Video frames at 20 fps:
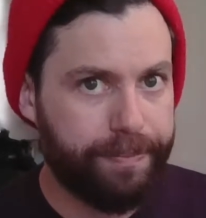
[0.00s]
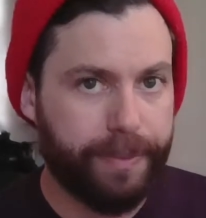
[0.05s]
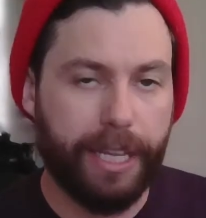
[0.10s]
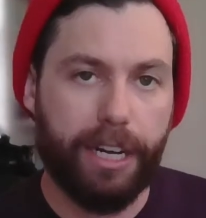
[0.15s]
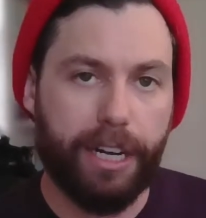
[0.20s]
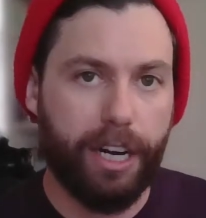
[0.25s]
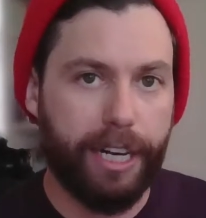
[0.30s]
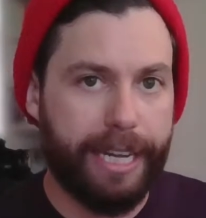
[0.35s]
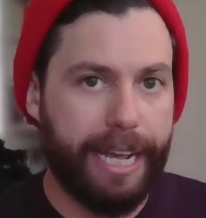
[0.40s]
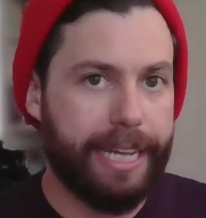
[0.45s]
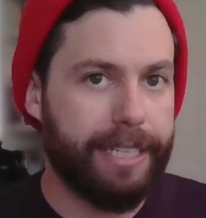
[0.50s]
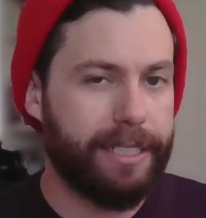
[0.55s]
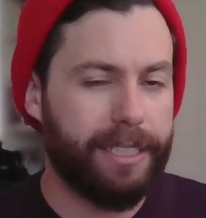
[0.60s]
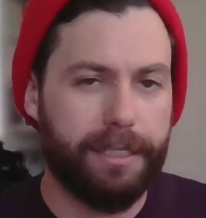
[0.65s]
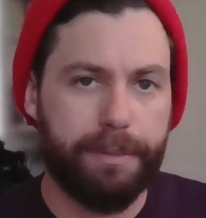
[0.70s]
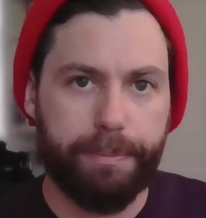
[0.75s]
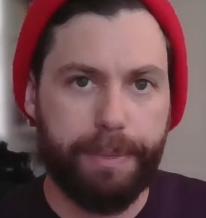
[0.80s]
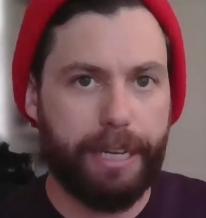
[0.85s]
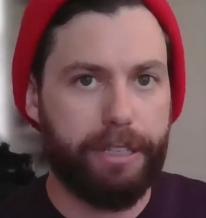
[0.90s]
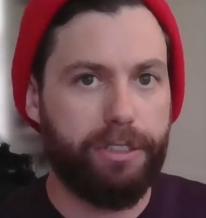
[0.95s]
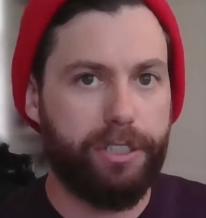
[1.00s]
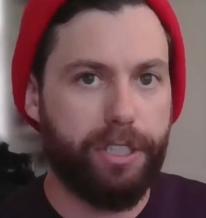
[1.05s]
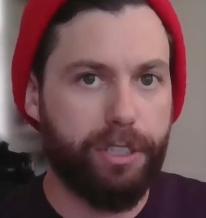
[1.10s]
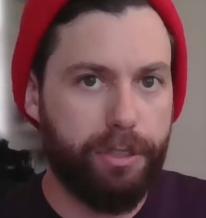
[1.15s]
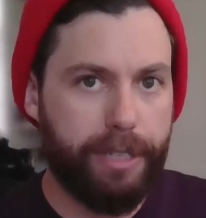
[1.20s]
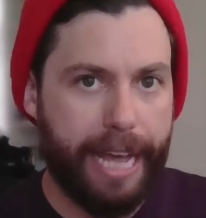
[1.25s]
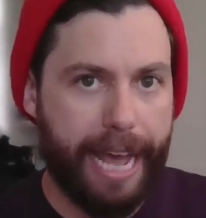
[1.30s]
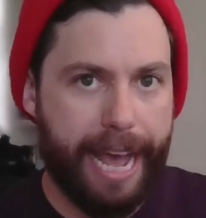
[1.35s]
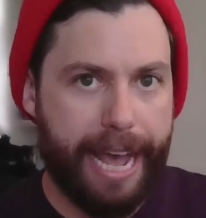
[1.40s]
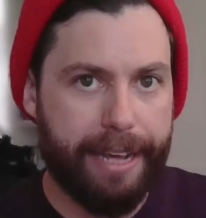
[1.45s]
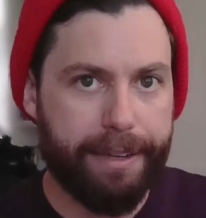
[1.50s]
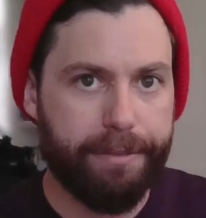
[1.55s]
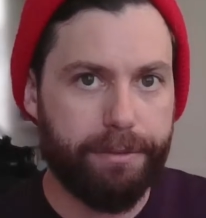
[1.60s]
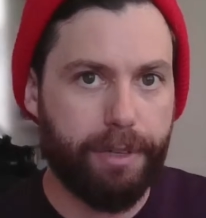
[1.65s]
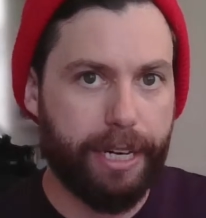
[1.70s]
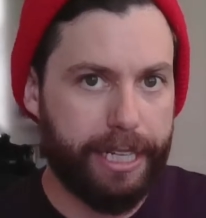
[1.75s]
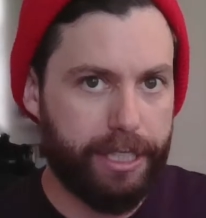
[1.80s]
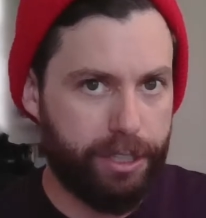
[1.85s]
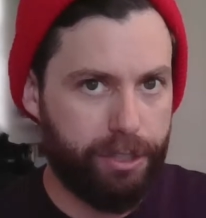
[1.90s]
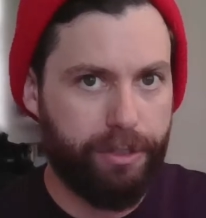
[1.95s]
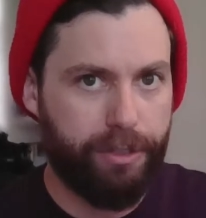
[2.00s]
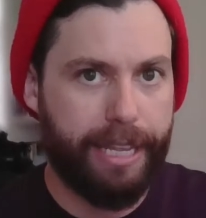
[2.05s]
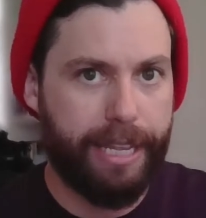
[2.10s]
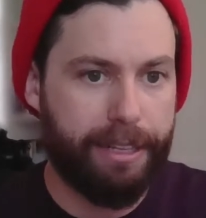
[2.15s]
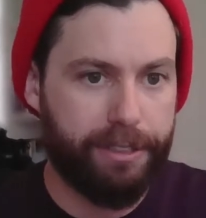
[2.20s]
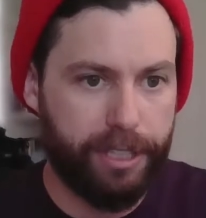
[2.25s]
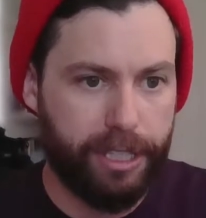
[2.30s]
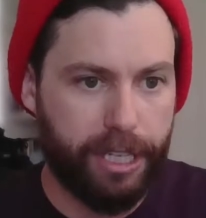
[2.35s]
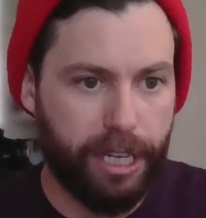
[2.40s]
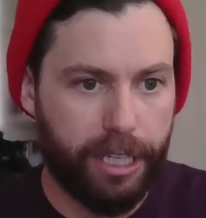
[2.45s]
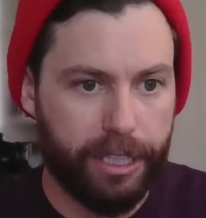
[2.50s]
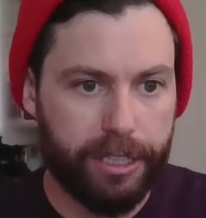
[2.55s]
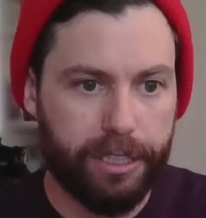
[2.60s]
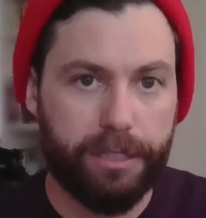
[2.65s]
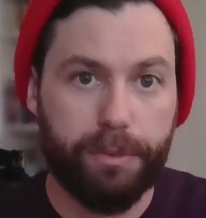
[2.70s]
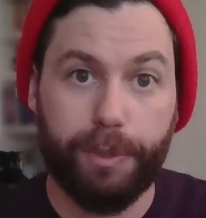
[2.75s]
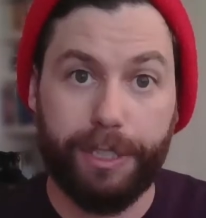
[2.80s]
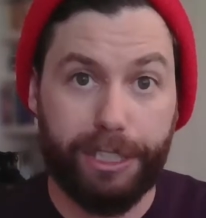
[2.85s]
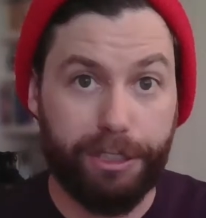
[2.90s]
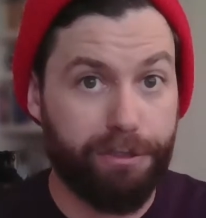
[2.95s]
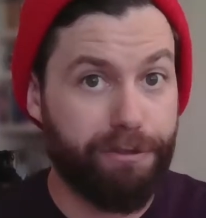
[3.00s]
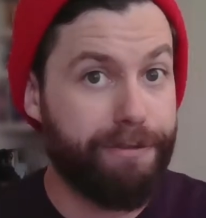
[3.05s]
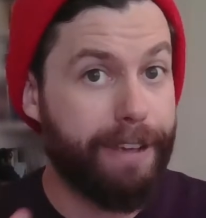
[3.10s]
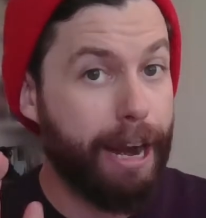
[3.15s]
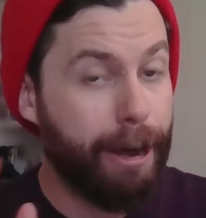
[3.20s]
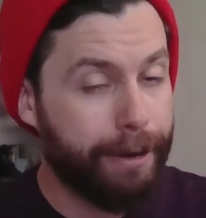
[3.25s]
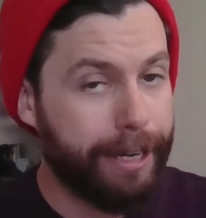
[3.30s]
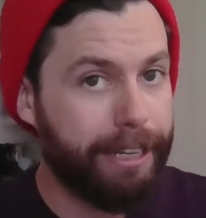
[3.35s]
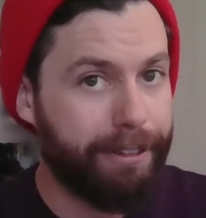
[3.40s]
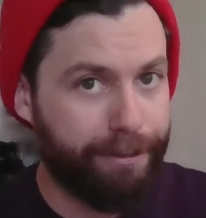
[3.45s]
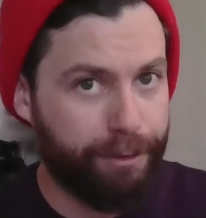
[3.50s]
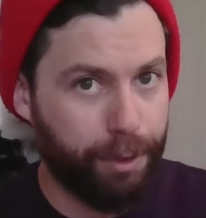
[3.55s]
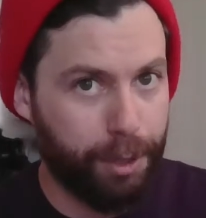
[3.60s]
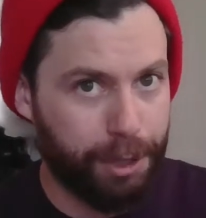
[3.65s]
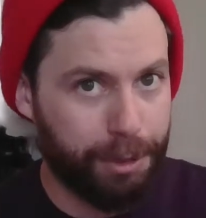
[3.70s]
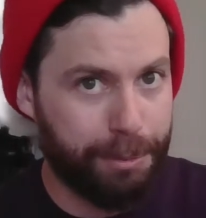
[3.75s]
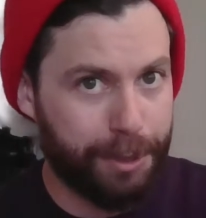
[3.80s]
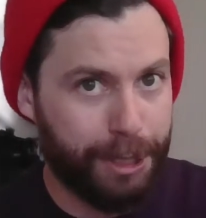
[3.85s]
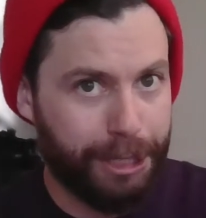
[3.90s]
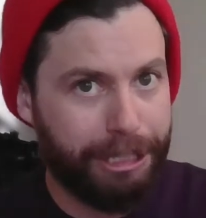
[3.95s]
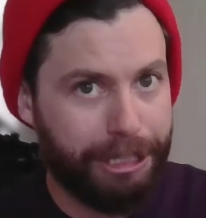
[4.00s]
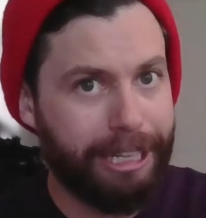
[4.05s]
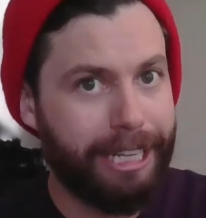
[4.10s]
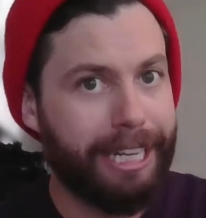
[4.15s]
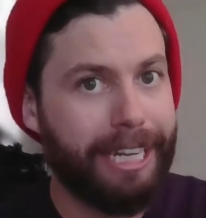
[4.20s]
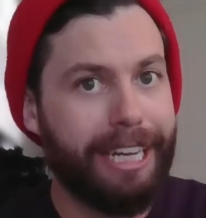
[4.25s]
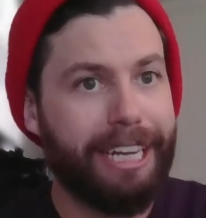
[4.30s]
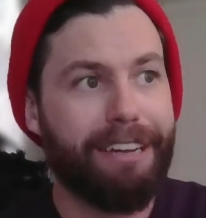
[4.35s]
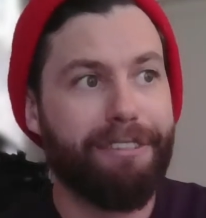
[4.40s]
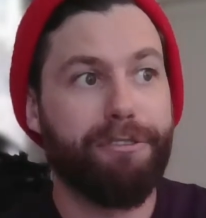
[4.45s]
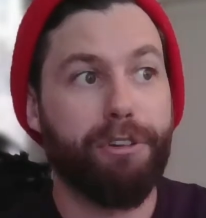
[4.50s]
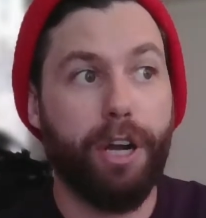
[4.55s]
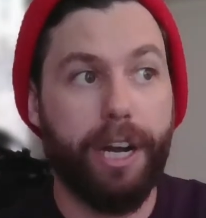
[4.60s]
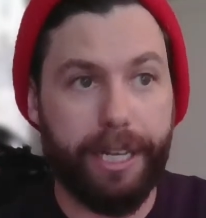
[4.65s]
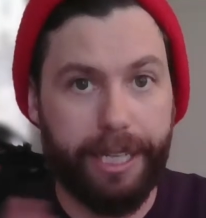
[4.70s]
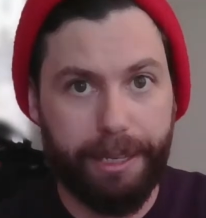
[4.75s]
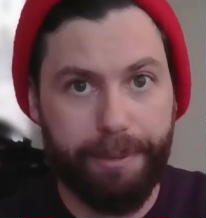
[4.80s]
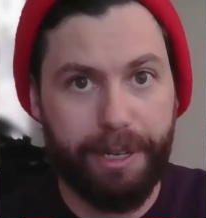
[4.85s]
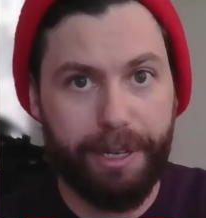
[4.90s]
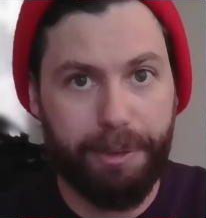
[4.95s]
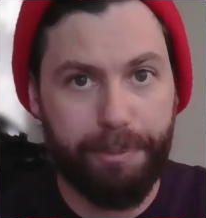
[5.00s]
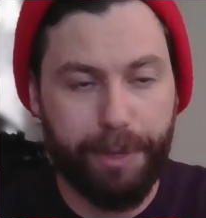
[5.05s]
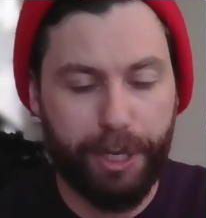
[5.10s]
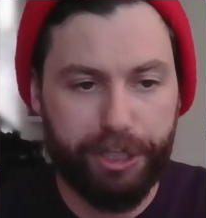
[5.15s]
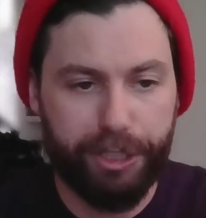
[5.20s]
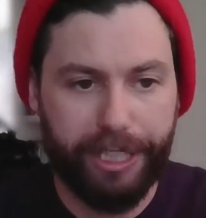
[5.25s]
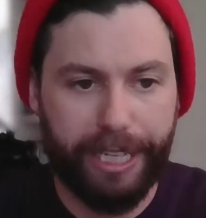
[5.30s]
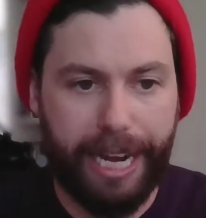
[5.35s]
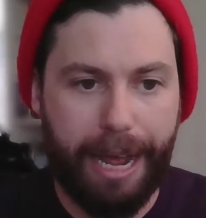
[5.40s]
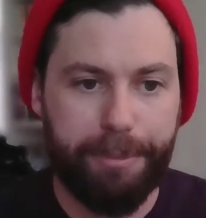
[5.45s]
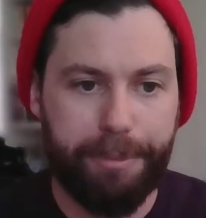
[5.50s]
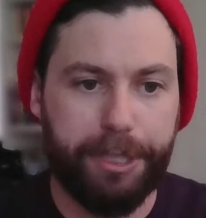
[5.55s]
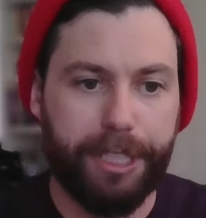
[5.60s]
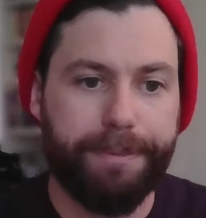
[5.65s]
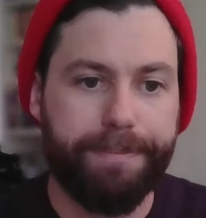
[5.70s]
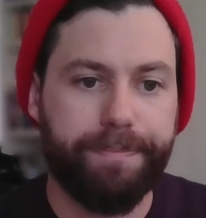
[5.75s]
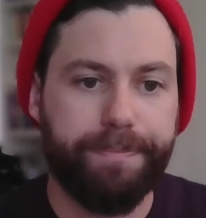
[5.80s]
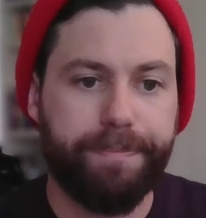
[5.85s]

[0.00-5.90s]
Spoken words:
In our case, about $2,000, right? $2,000, which is very affordable for unlimited motion capture.